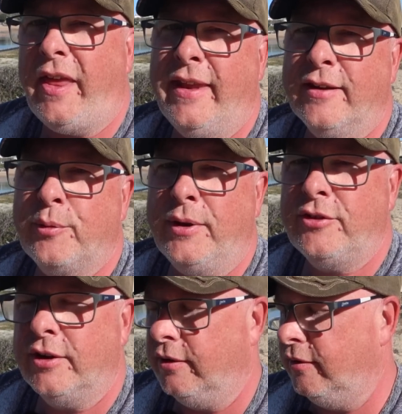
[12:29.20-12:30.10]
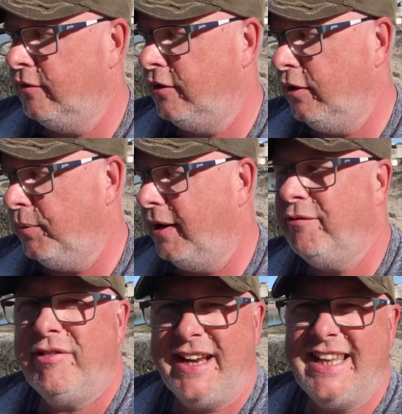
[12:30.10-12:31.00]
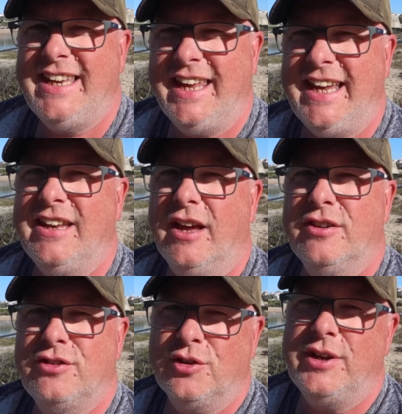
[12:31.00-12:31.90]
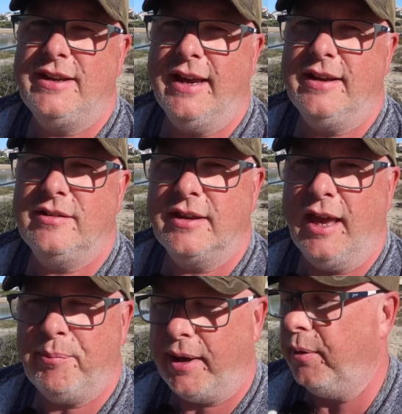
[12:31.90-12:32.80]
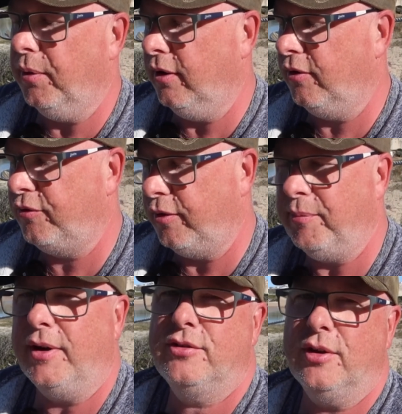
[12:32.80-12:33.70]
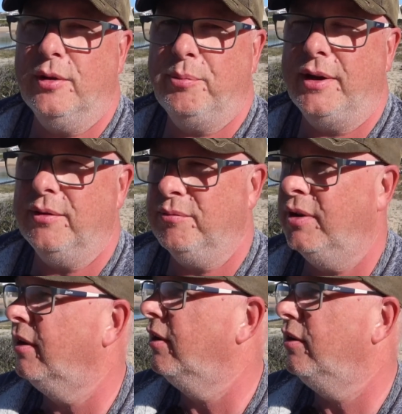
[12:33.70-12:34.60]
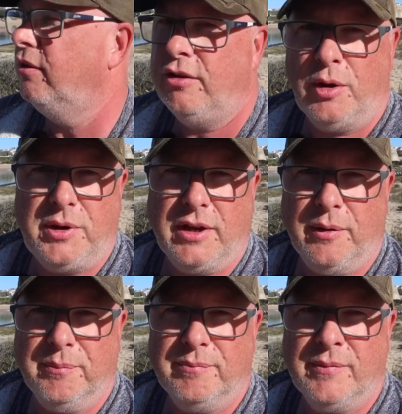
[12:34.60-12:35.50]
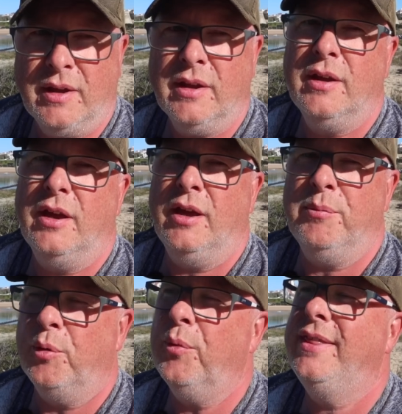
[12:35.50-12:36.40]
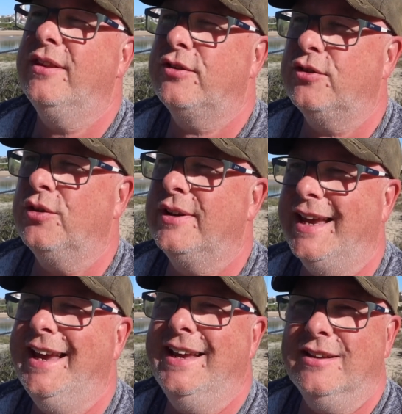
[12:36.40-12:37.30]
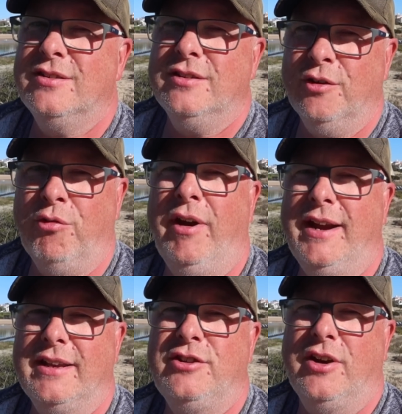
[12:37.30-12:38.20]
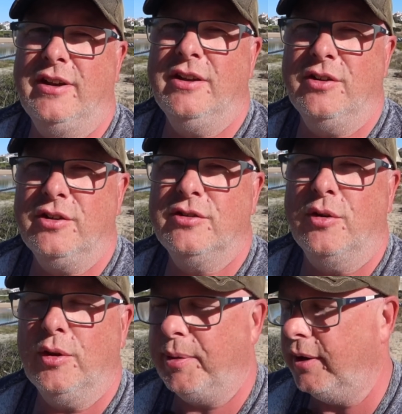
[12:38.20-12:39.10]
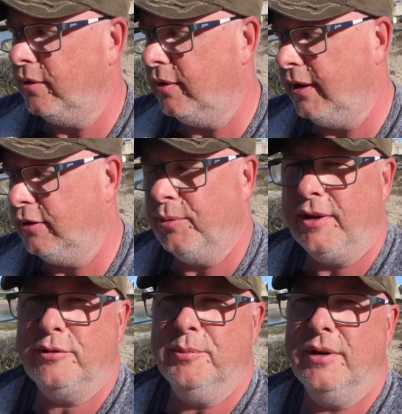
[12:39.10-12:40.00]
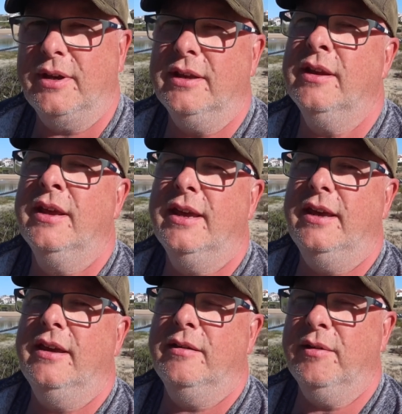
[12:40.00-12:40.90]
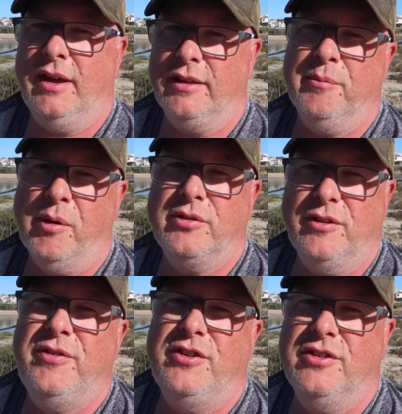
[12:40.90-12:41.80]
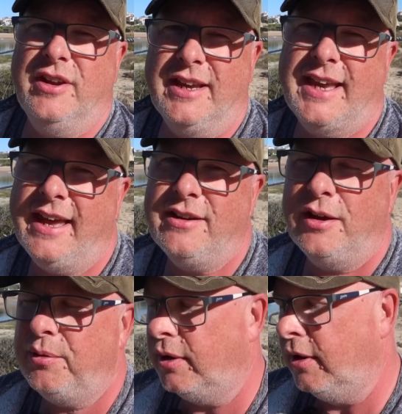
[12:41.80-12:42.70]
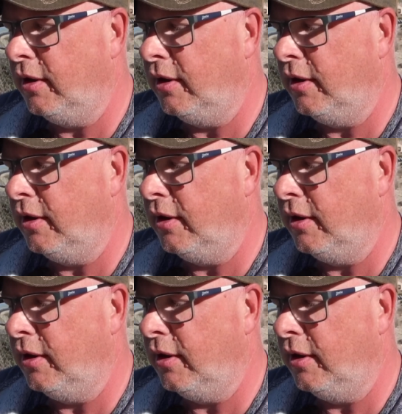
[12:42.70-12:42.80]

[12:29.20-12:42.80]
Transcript: Next question. Do I really need a sunny day to get power from my solar panel? No, you don't. But when the sun is directly shining on your solar panel, that's when it's working at the most efficient it can do.